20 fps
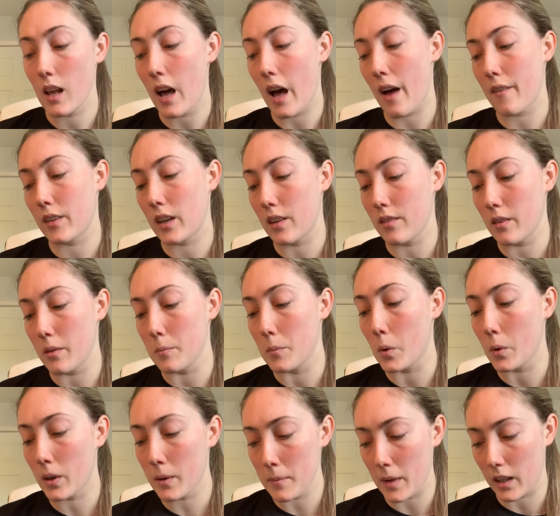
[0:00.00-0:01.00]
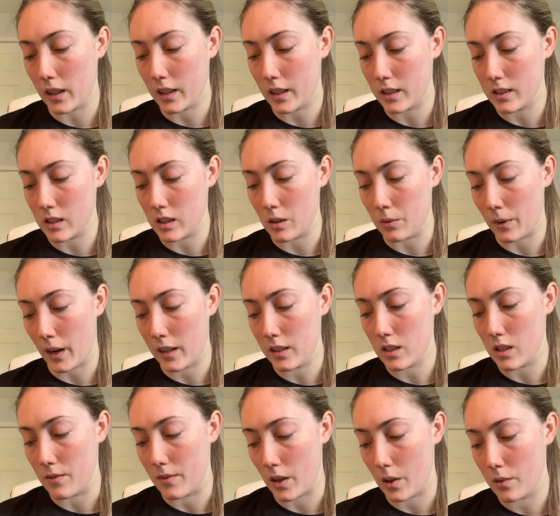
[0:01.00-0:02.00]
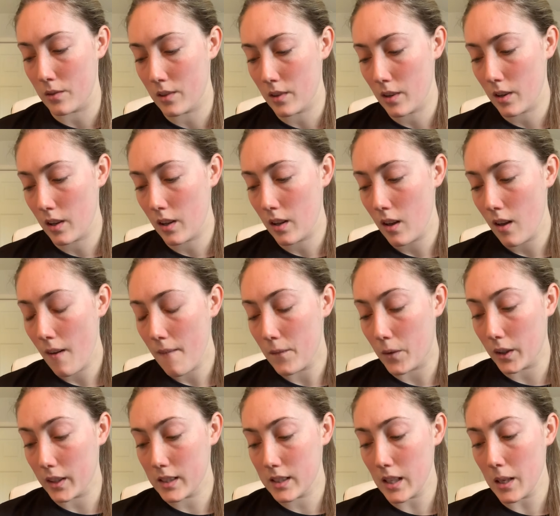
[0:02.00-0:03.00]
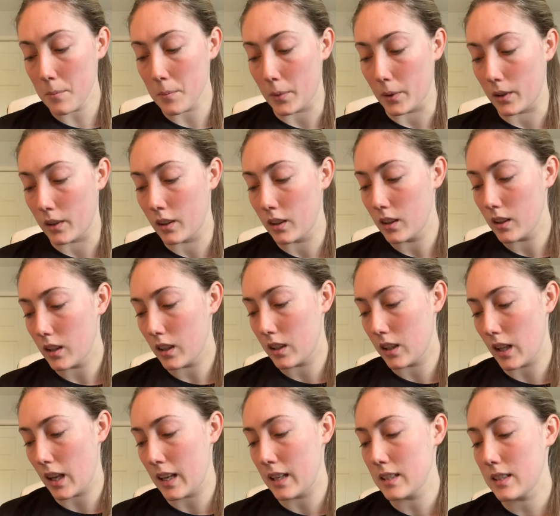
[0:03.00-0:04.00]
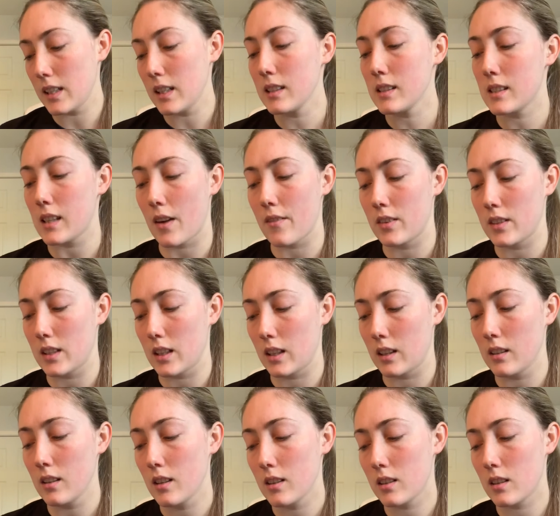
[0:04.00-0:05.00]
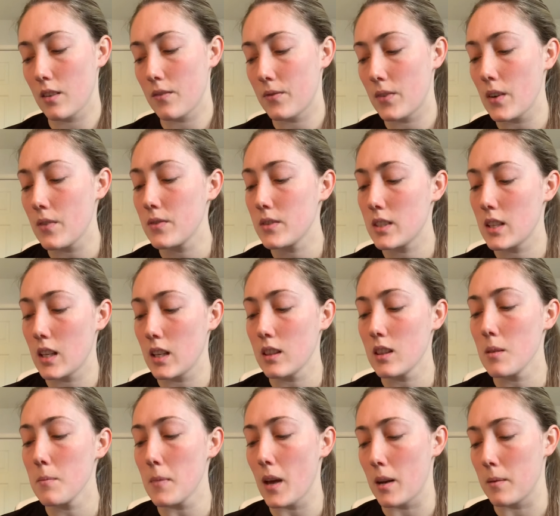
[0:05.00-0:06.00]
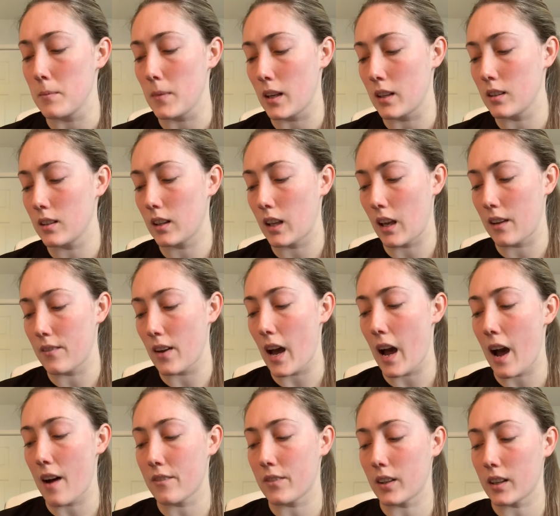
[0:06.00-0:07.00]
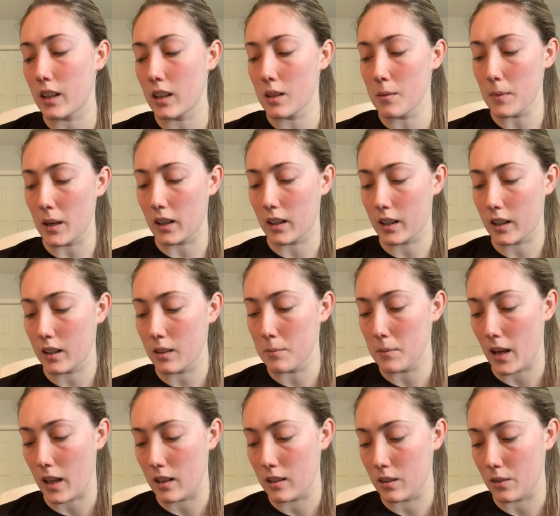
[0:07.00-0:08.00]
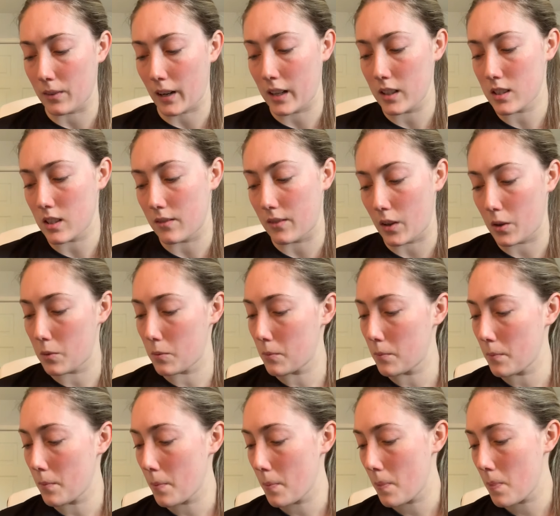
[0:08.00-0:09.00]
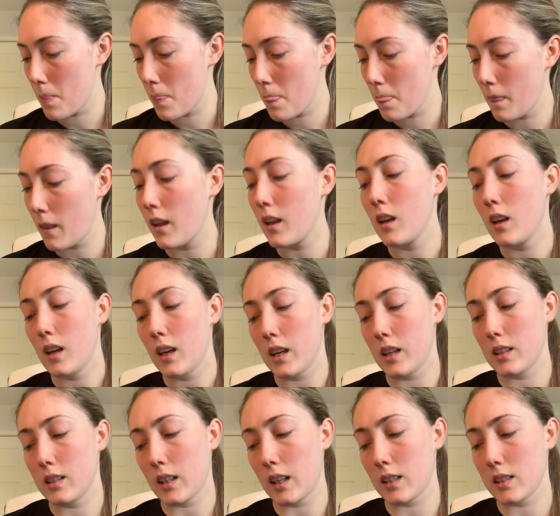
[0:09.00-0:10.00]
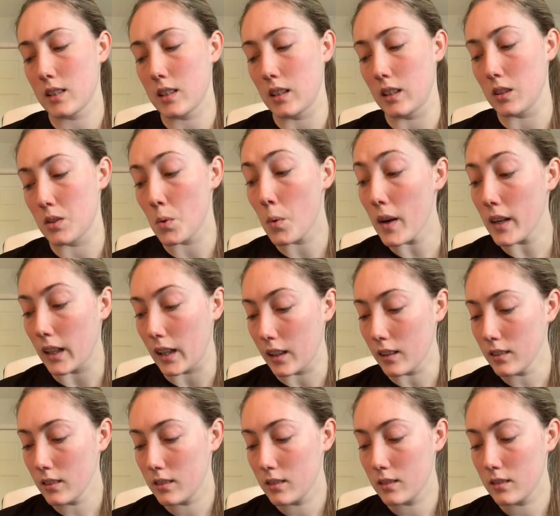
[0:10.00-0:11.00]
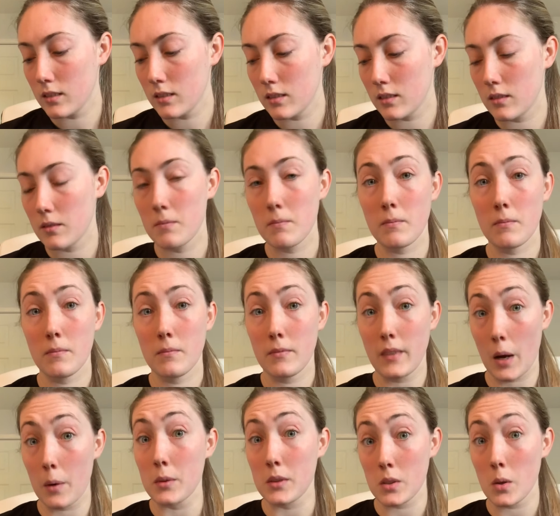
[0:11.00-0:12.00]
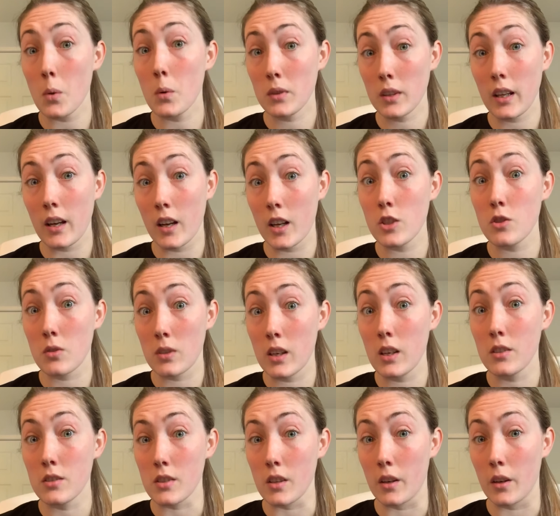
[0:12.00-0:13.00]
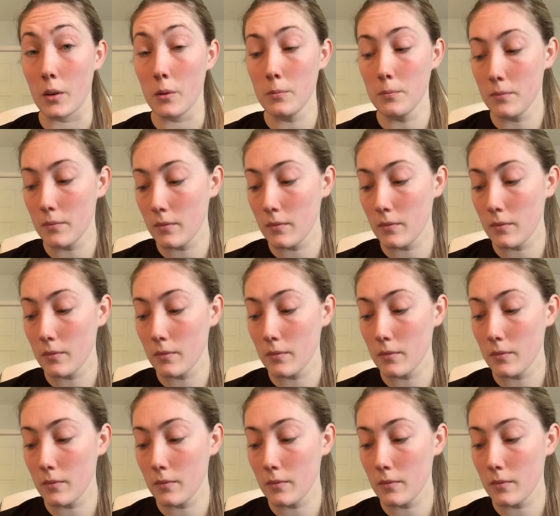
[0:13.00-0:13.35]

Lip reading: have given more Americans the right to vote. For example, in 1870, the 15th Amendment gave African American men the right to vote. In 1920, that was only 100 years ago,